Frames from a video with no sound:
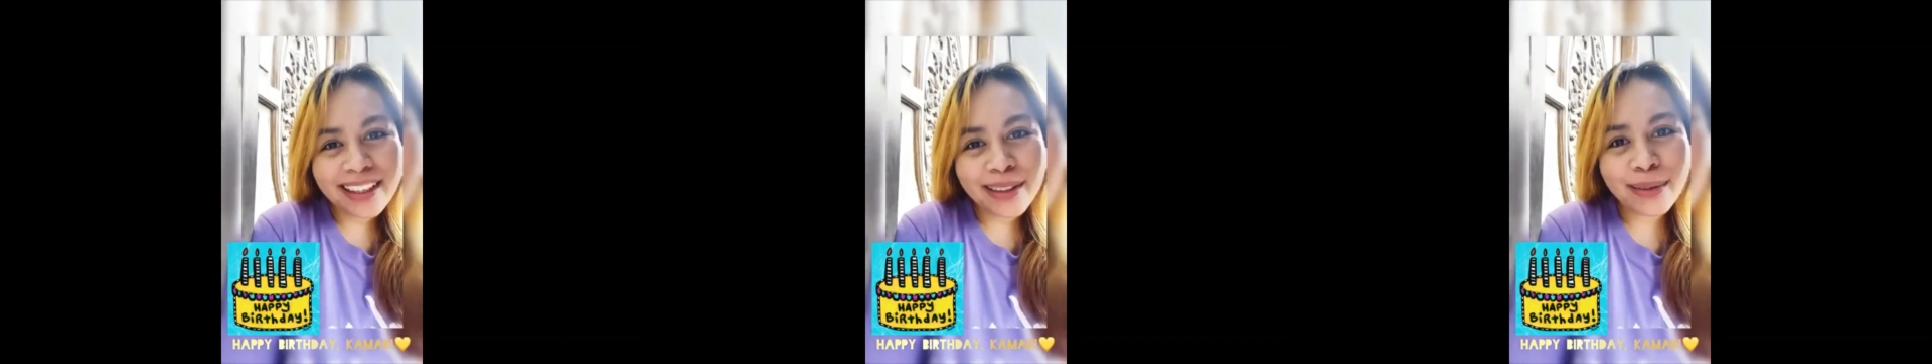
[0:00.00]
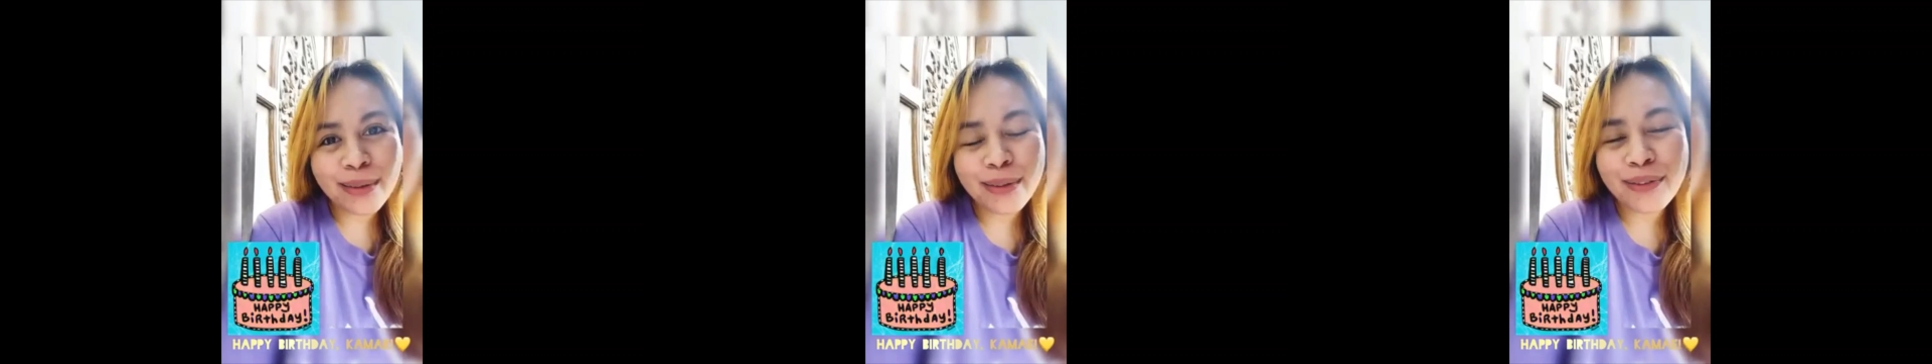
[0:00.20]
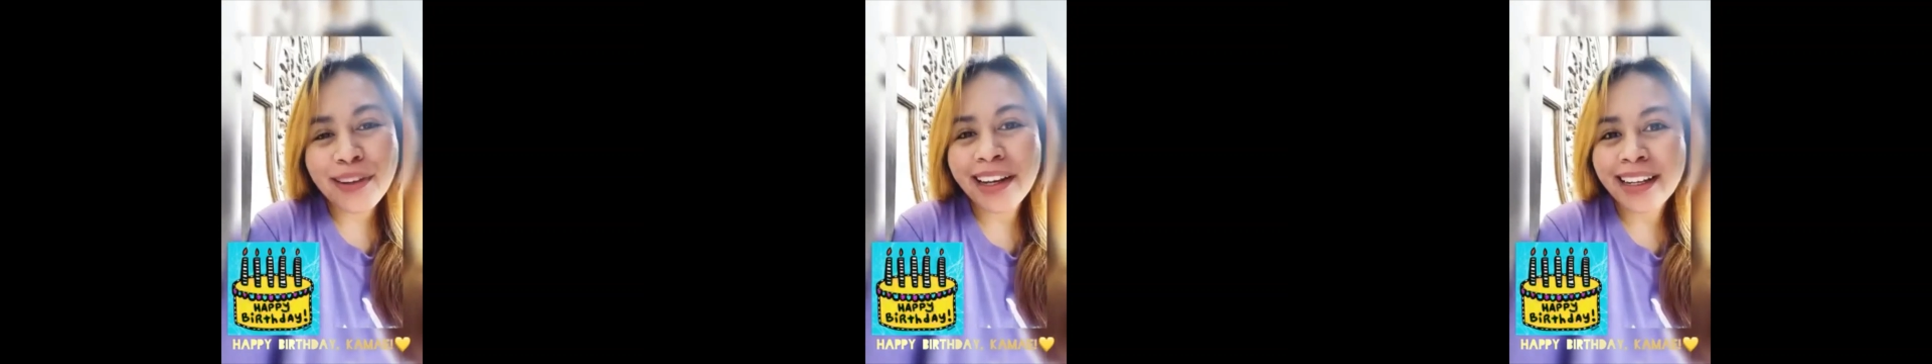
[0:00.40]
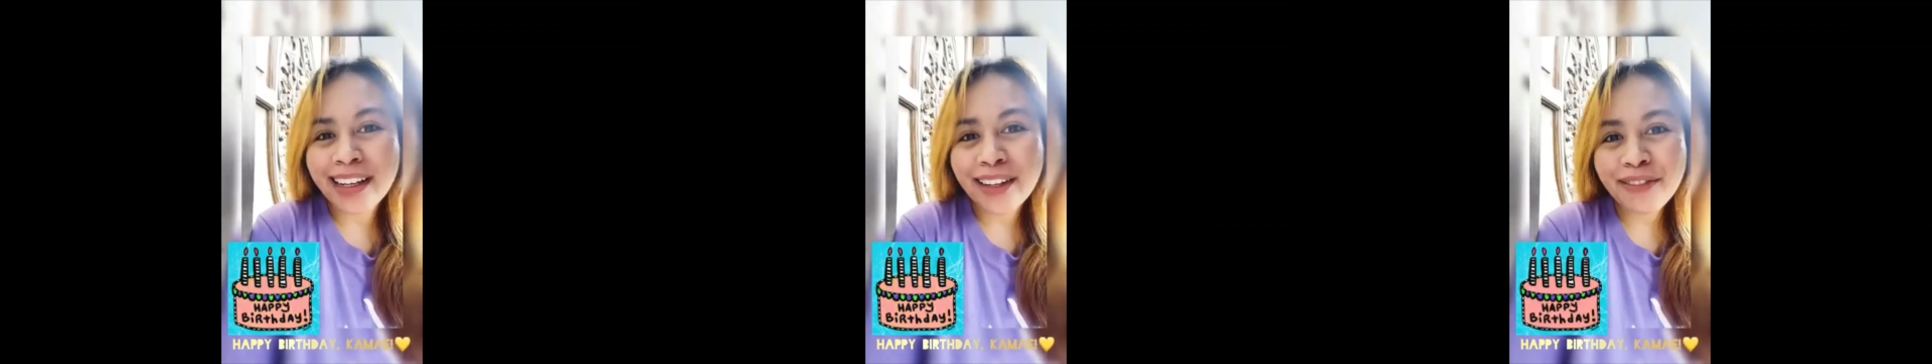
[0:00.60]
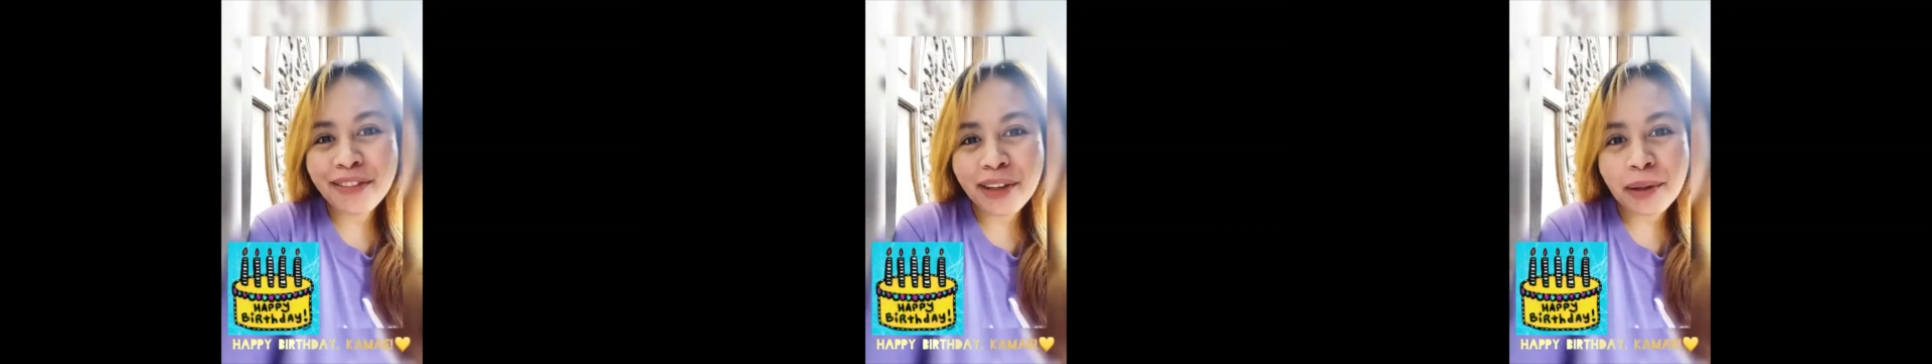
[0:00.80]
a good friend
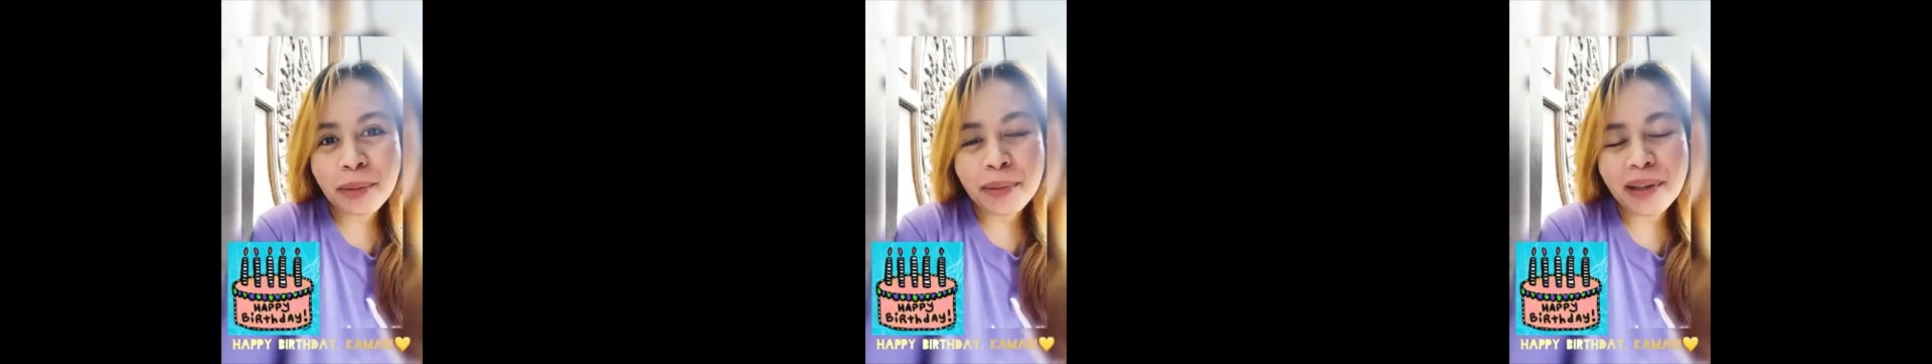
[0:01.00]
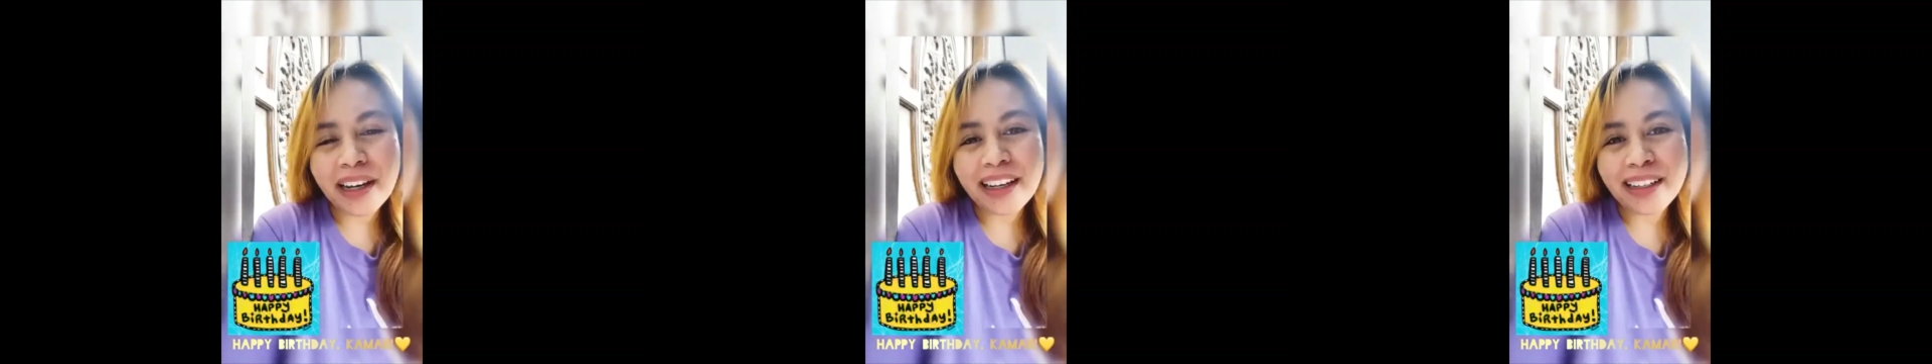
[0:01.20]
and for